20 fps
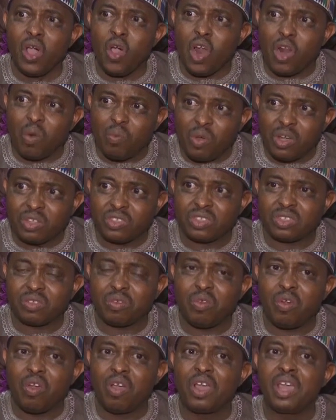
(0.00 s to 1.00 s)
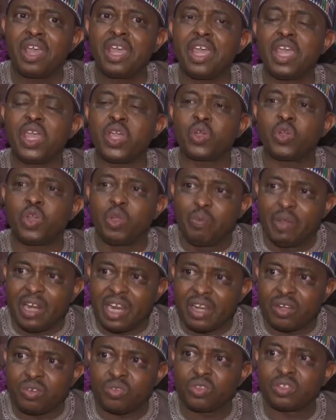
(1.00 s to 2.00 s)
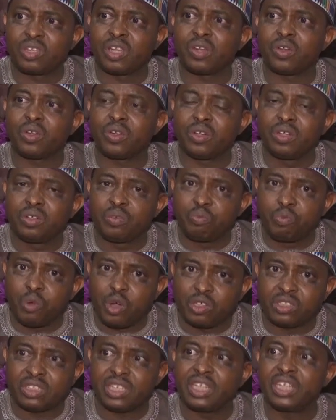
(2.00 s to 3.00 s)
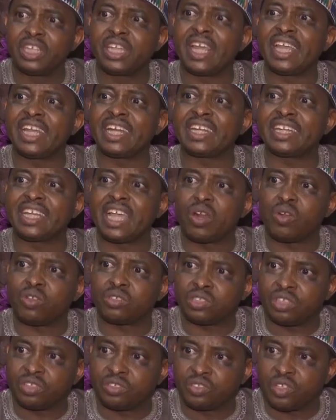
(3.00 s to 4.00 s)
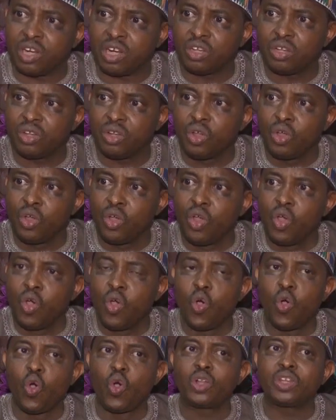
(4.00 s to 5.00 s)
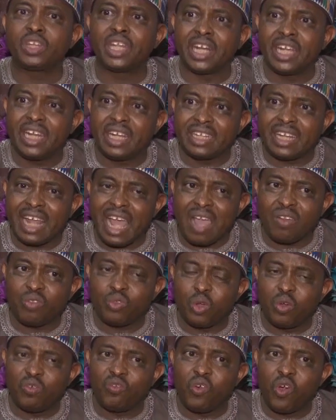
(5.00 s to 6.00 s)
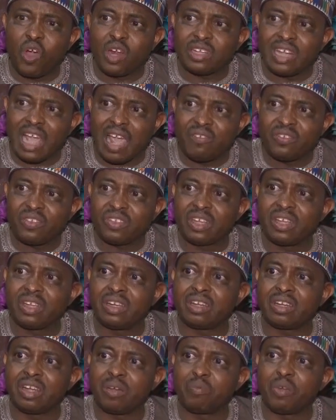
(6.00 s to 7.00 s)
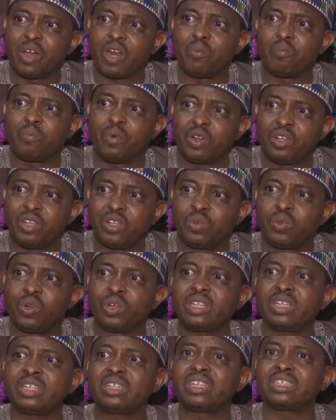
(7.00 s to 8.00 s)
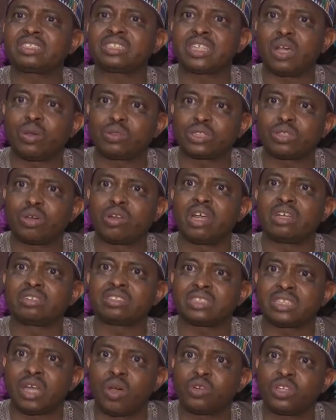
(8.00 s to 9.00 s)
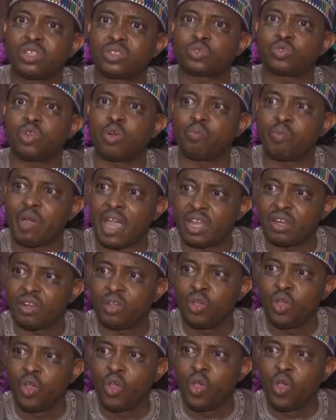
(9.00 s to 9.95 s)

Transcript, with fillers: almost, equivalent to the votes in the entire North Central, or three to four times the number of votes he got in the South, South, and Southeast combined,